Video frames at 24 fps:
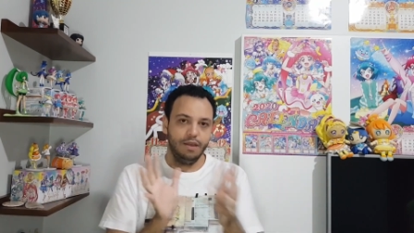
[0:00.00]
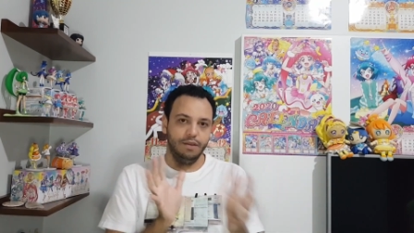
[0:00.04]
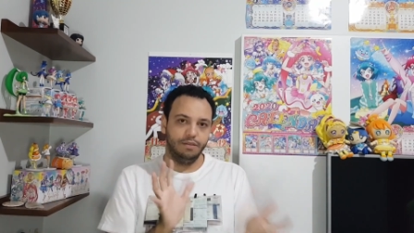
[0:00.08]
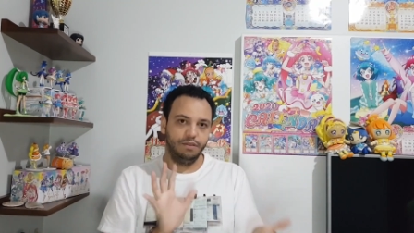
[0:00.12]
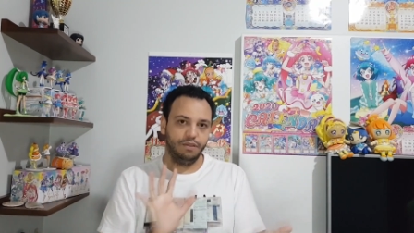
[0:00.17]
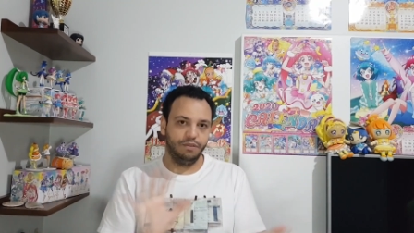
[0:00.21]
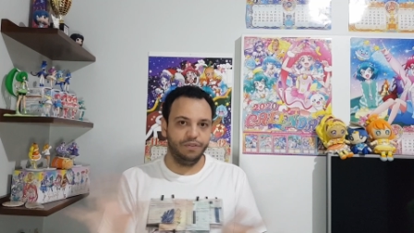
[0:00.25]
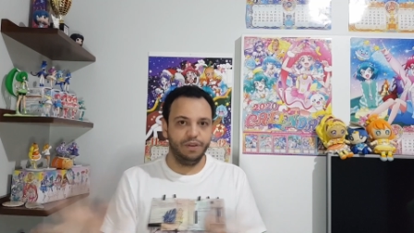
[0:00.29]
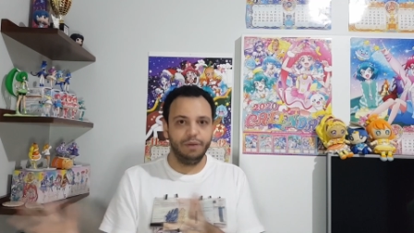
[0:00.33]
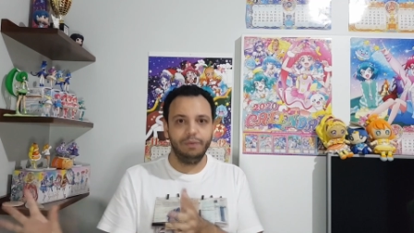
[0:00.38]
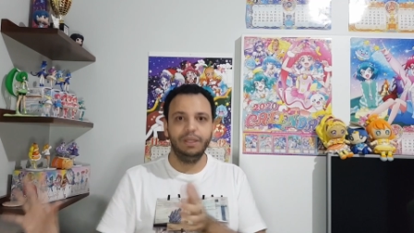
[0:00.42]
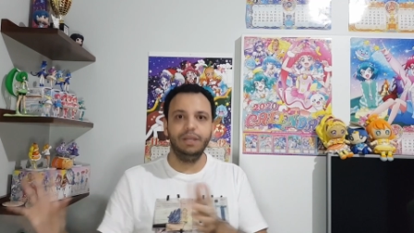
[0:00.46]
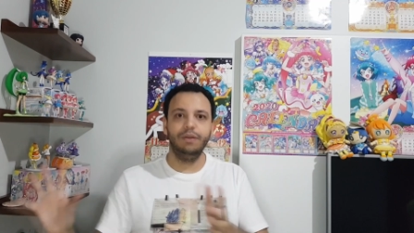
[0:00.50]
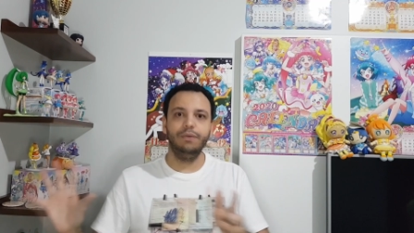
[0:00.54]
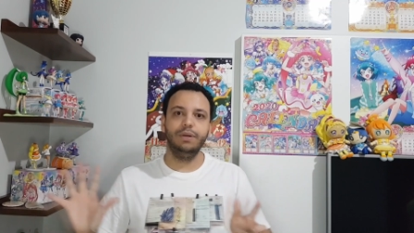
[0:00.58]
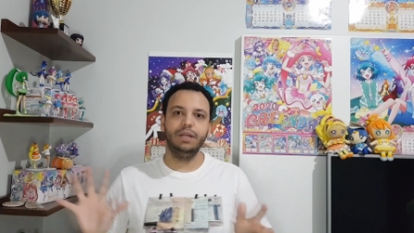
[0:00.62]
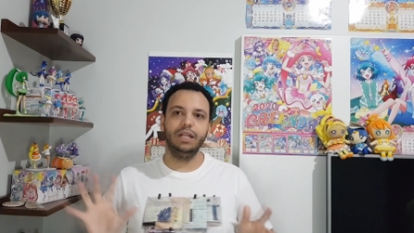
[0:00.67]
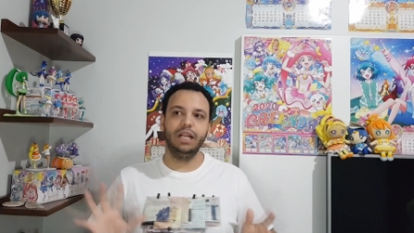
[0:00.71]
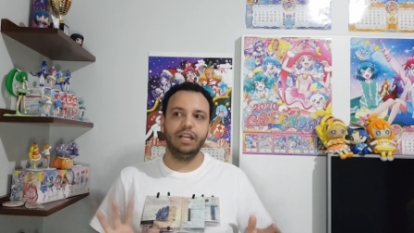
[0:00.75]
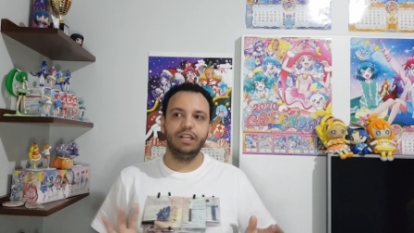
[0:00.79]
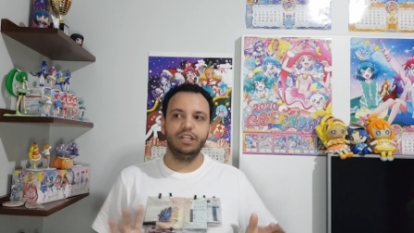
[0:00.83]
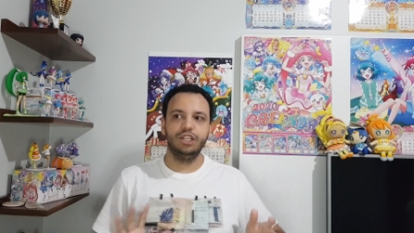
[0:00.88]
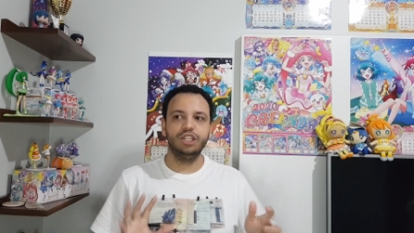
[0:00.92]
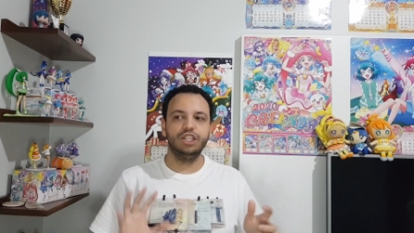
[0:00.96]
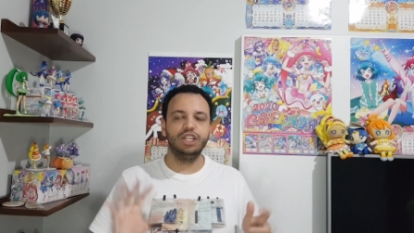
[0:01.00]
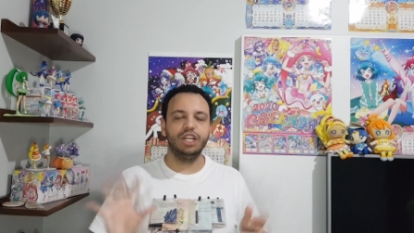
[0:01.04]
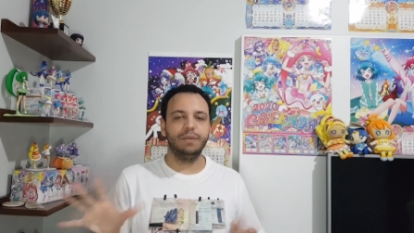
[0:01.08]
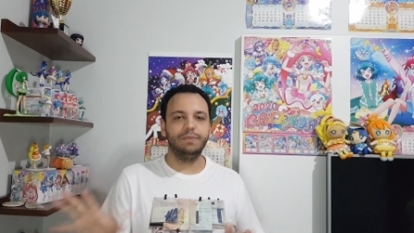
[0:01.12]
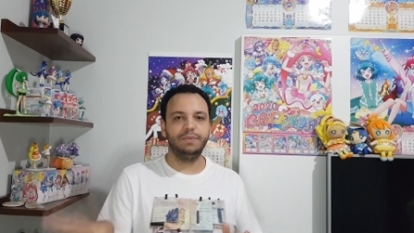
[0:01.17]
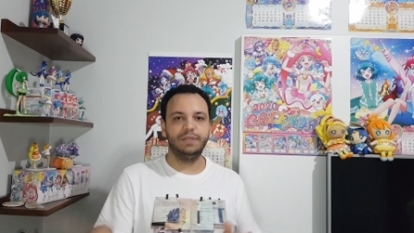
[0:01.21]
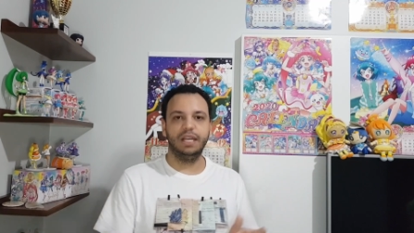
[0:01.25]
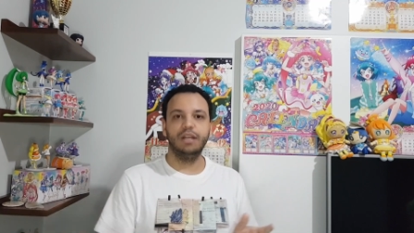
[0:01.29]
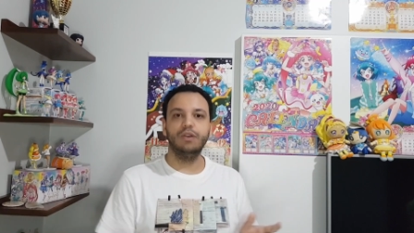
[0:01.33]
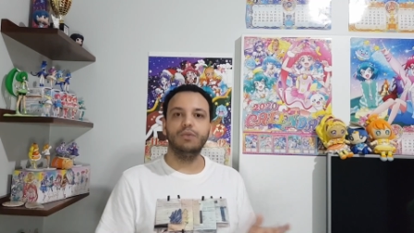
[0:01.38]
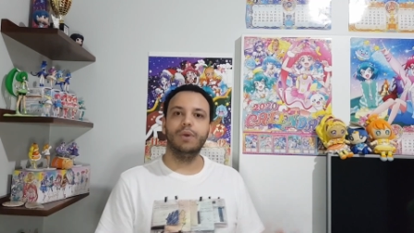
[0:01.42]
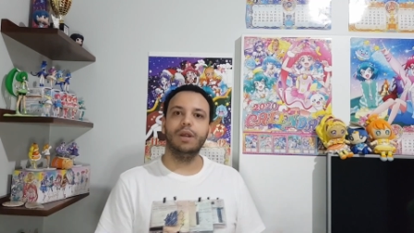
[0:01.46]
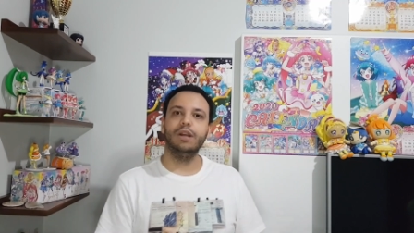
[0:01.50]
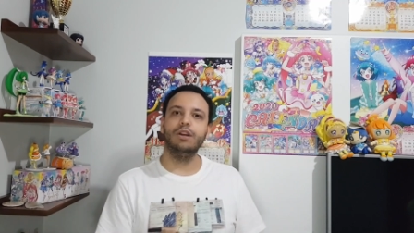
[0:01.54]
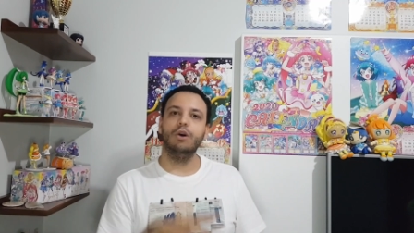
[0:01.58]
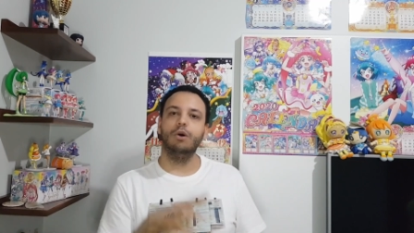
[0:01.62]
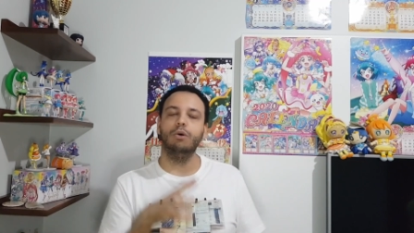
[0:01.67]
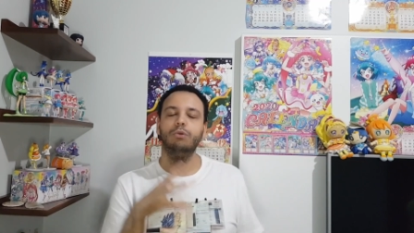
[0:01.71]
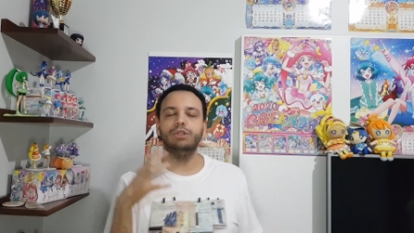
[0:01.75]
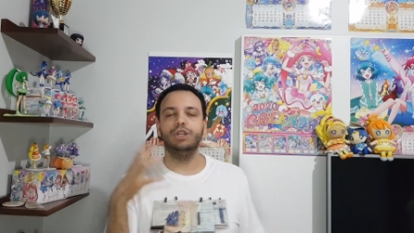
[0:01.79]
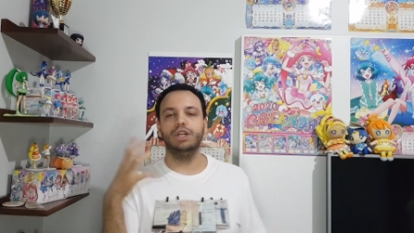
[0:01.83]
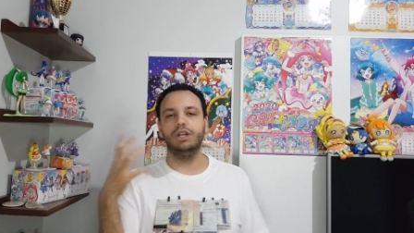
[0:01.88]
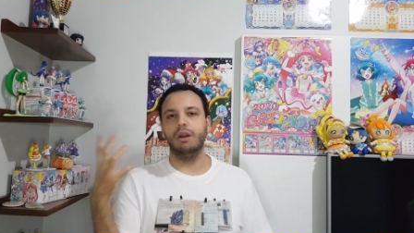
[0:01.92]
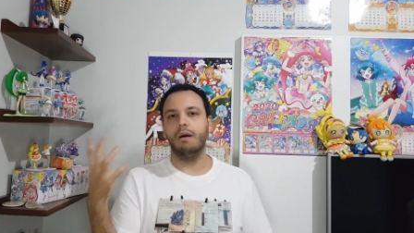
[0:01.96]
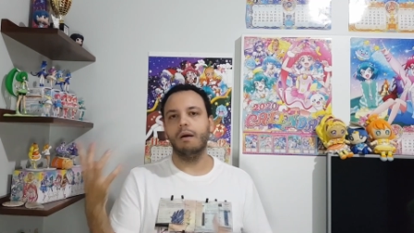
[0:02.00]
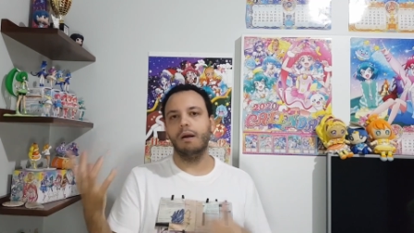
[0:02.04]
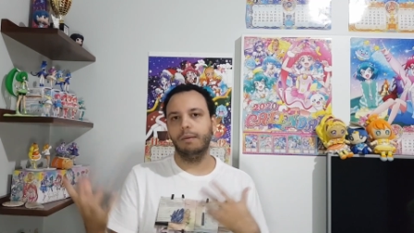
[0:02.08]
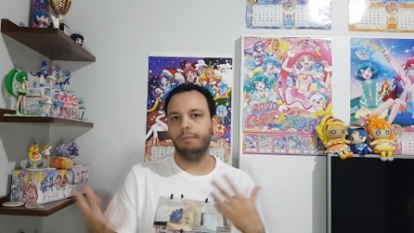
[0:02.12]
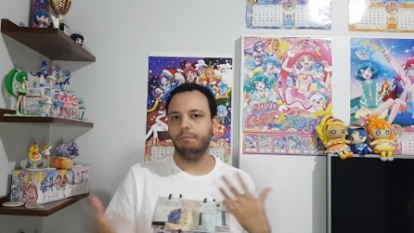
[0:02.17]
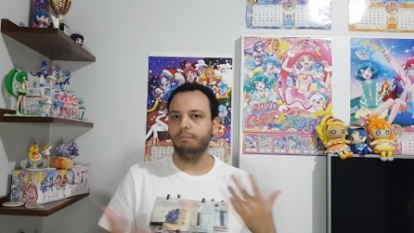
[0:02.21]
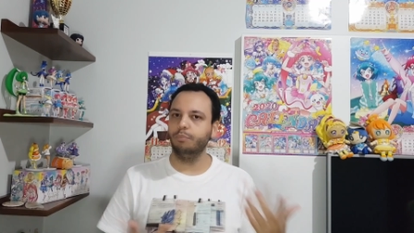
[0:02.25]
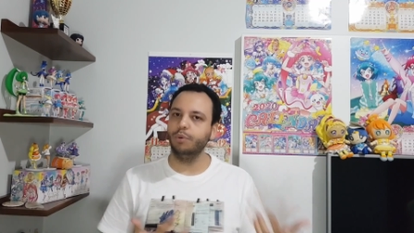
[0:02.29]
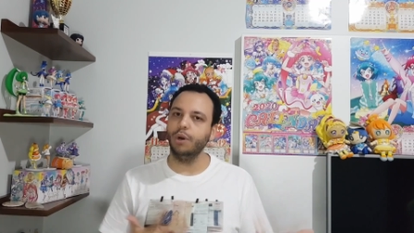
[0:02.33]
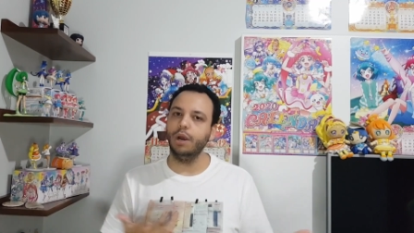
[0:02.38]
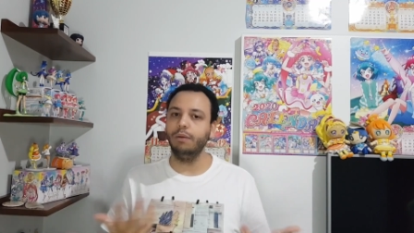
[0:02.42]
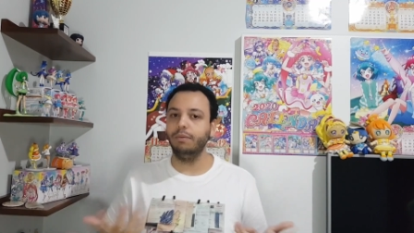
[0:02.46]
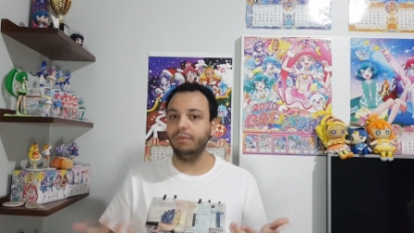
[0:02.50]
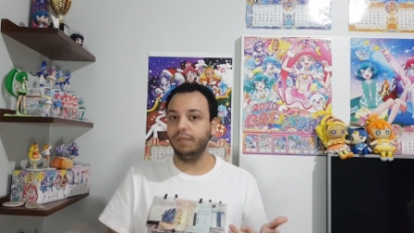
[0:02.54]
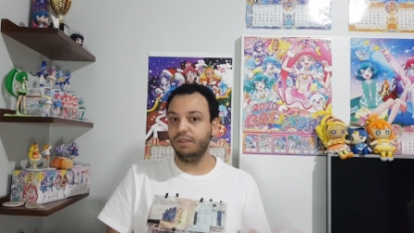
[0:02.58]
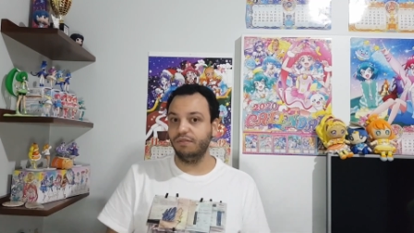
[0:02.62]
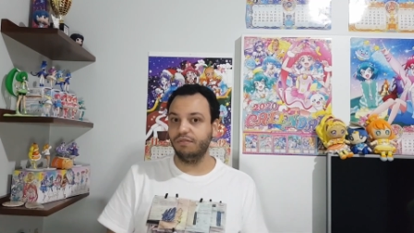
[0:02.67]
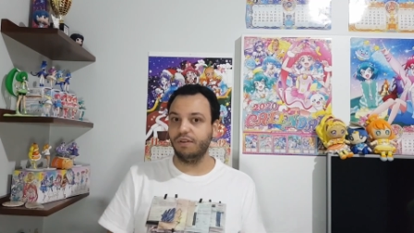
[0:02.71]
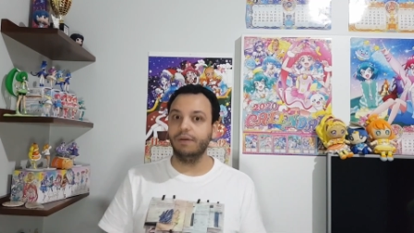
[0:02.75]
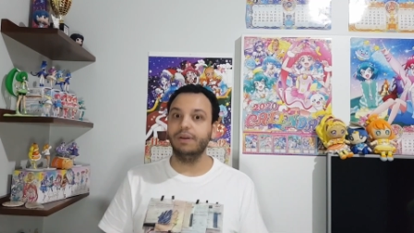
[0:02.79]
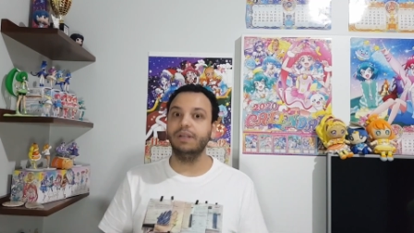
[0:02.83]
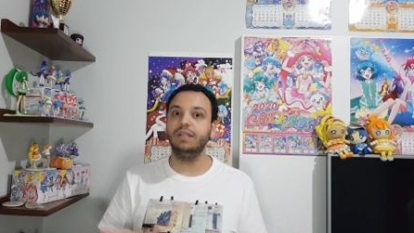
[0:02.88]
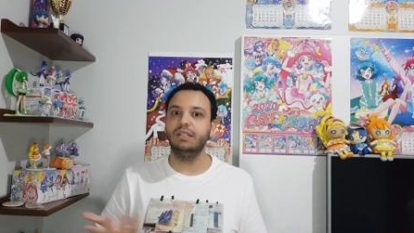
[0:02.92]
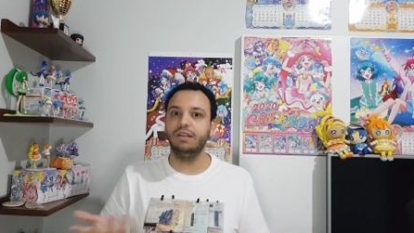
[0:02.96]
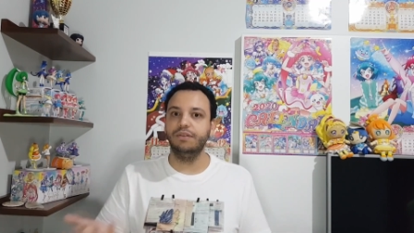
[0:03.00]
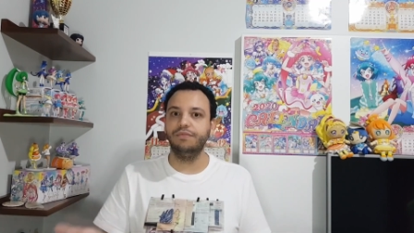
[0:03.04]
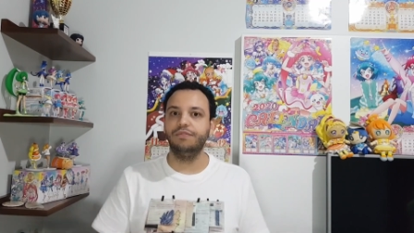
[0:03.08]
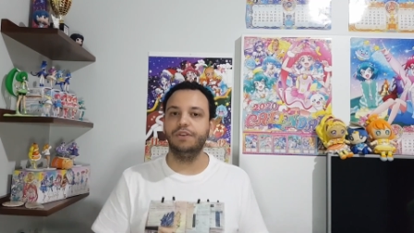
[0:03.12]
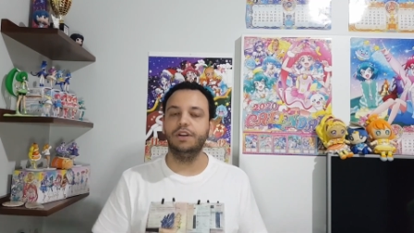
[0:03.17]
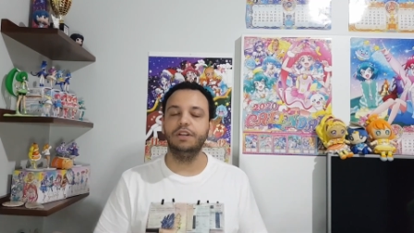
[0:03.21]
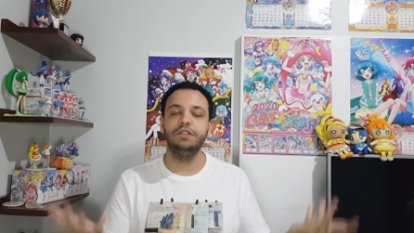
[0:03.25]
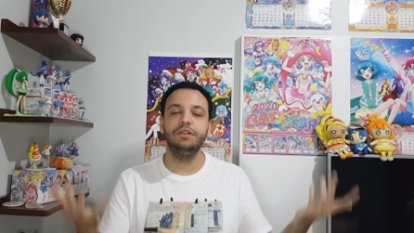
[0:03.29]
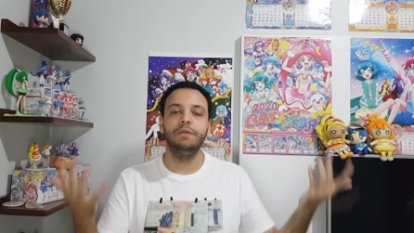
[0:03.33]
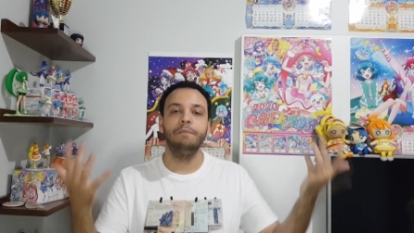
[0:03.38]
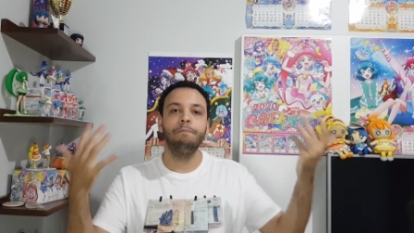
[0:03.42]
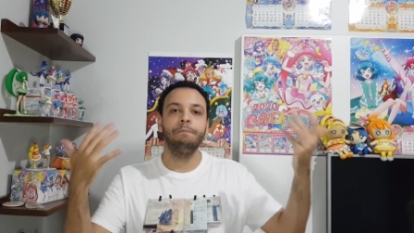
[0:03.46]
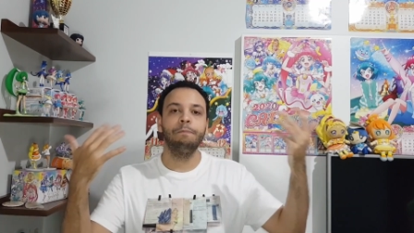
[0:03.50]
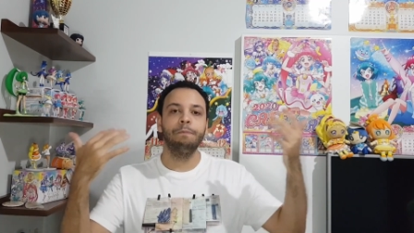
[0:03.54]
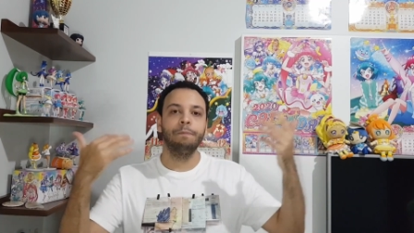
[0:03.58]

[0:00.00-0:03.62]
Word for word: The family relationships in Grand Ocean are probably very different